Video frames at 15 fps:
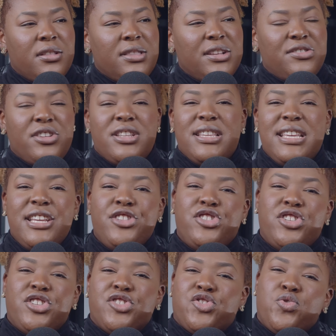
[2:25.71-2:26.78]
there's a need
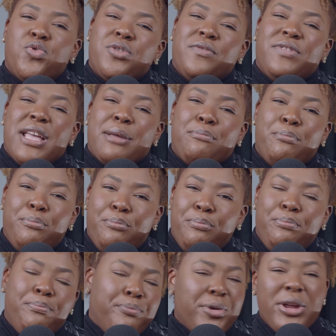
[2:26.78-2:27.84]
to sort of like
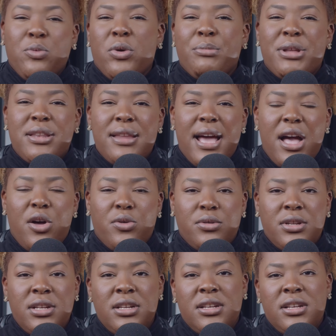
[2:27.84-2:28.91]
bring women down